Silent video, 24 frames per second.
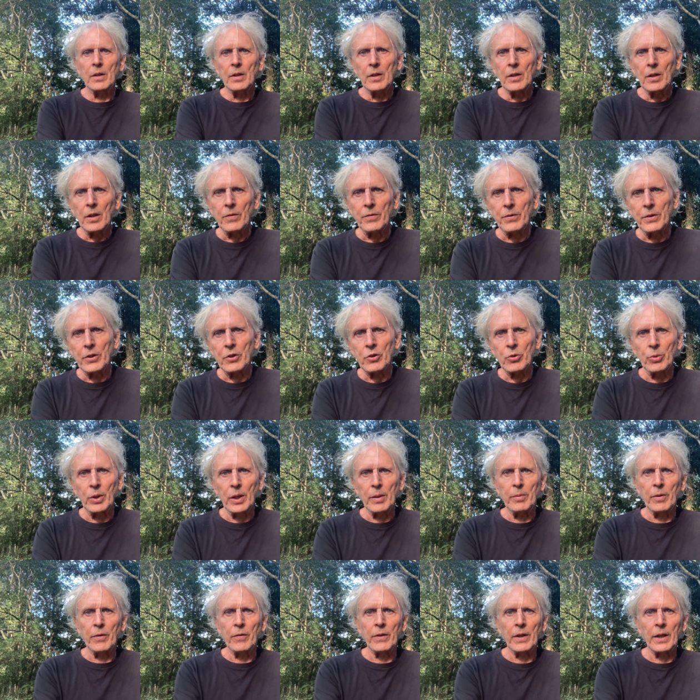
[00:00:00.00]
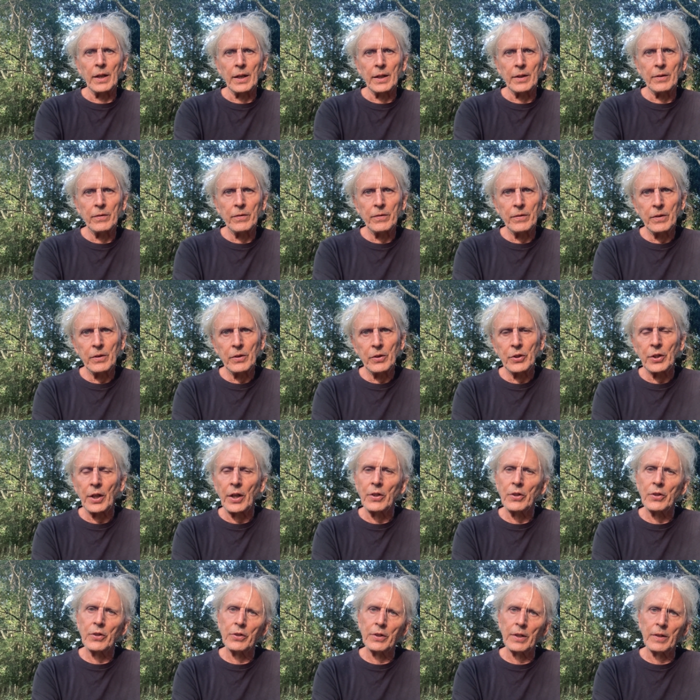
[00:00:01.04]
of this web of life
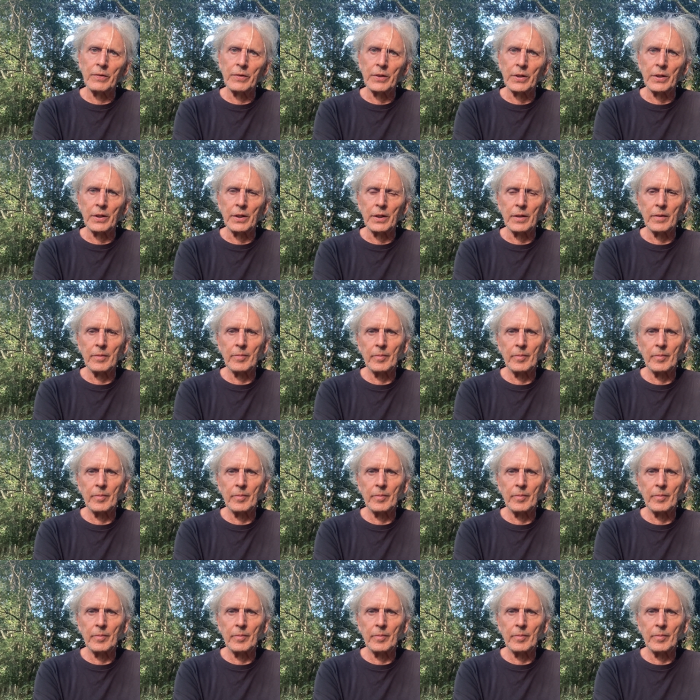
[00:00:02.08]
changes everything.